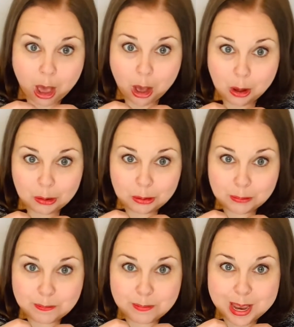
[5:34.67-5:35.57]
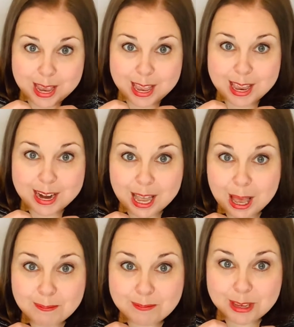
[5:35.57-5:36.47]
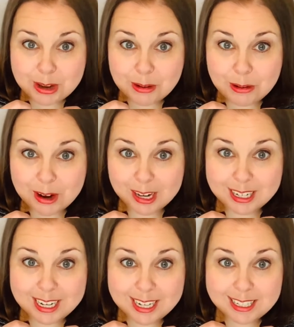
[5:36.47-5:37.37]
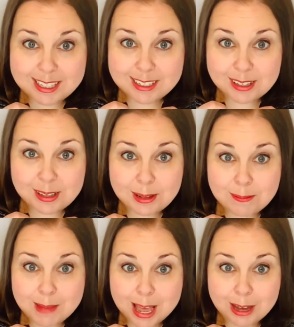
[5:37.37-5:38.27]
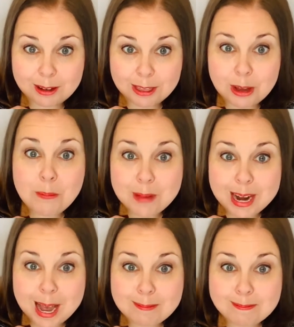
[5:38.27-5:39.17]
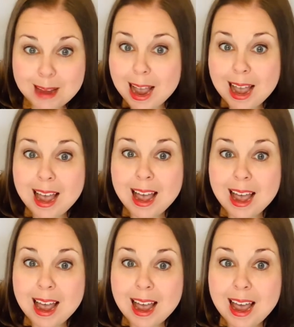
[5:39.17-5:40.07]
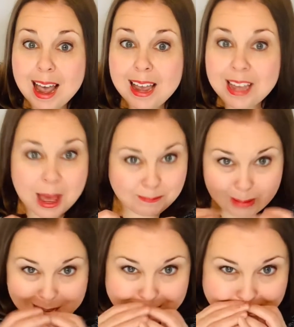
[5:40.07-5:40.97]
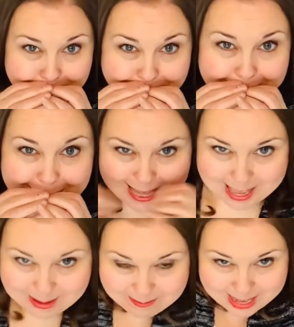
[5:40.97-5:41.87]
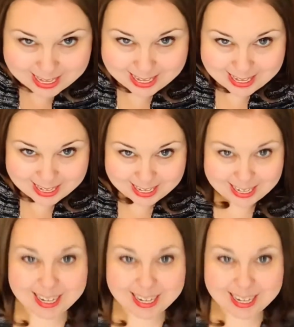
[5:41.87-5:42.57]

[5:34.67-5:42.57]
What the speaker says: Open up your little mouth. Open up, ah! But don't let them in.